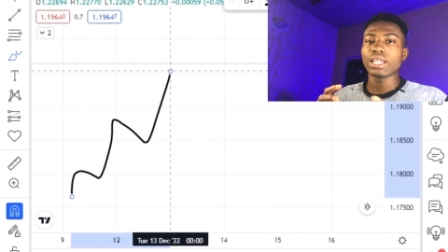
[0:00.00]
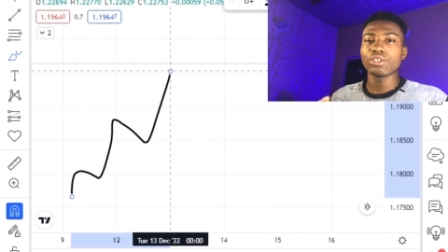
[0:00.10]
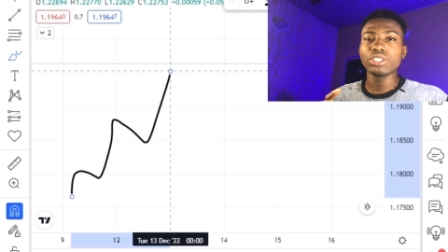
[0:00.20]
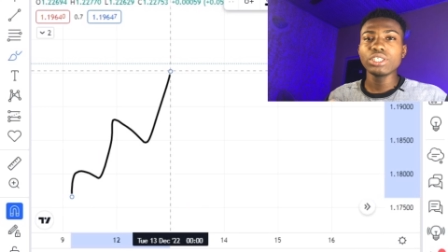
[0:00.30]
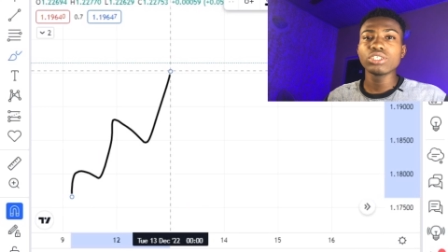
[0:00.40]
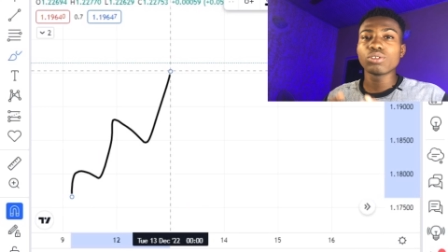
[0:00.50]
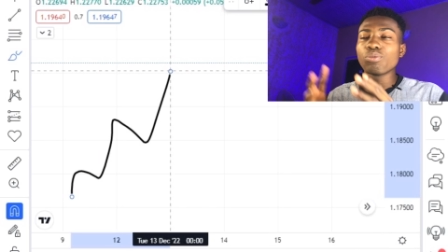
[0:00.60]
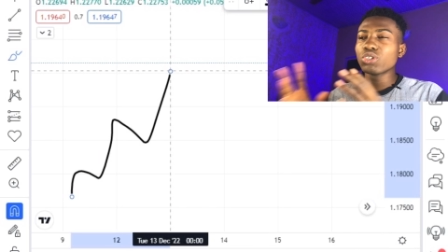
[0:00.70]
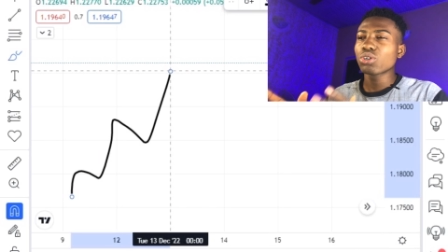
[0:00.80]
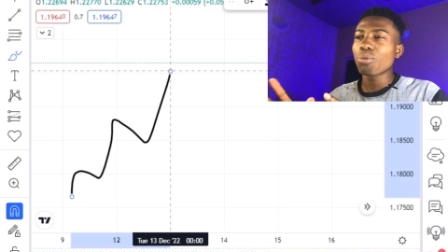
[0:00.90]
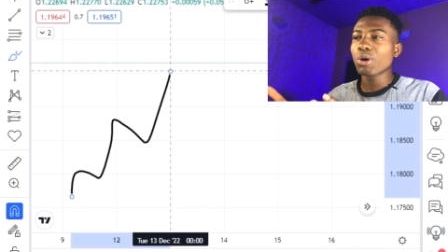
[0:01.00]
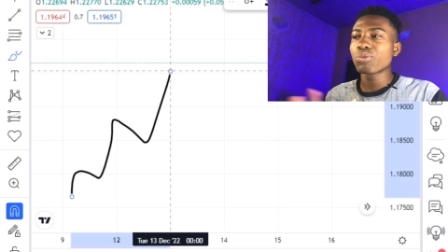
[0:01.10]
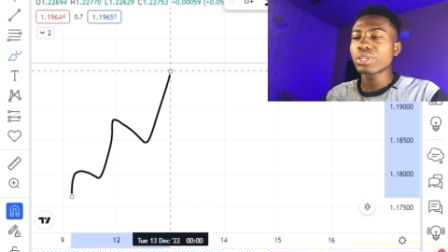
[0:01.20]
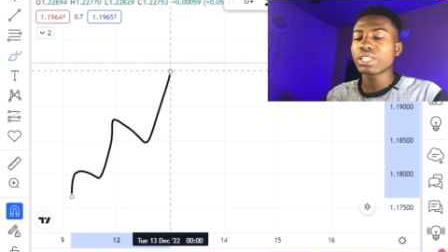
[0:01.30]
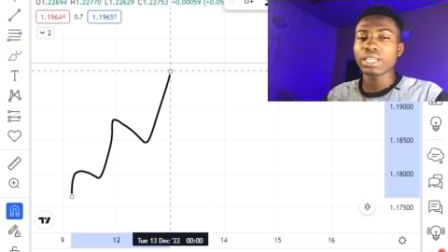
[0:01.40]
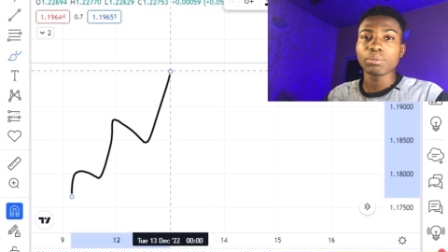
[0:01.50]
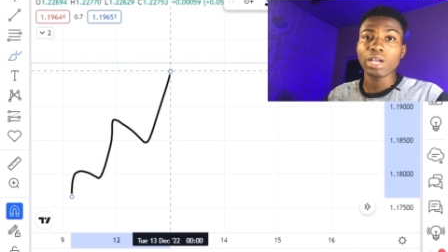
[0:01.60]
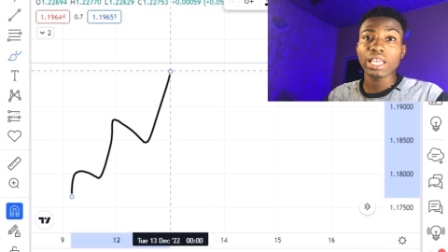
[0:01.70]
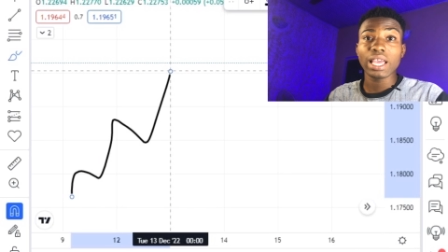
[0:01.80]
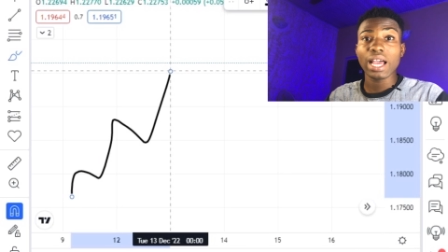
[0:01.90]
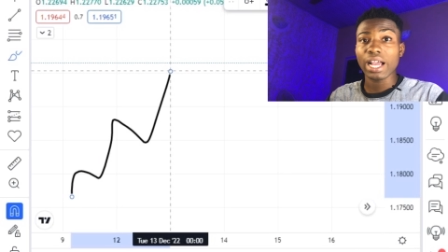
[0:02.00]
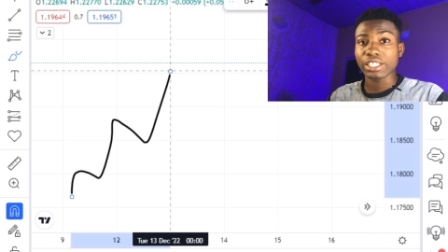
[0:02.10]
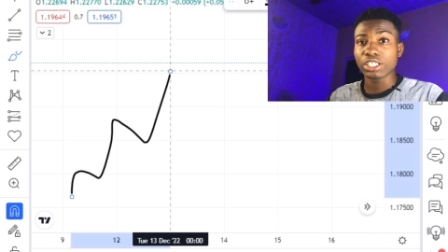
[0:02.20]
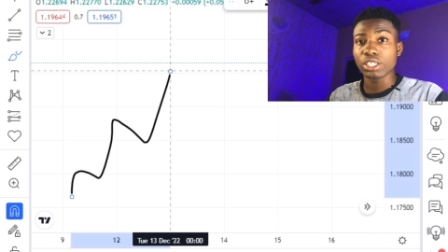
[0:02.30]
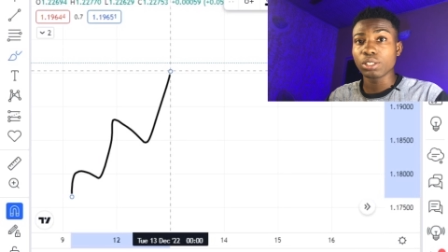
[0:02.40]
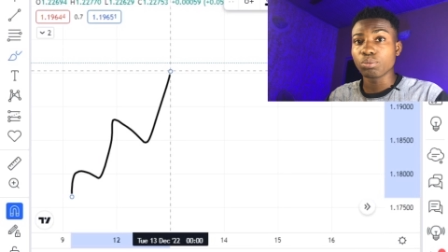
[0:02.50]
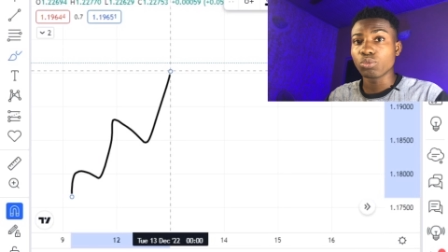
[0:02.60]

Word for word: Now, this is the most common way that the market actually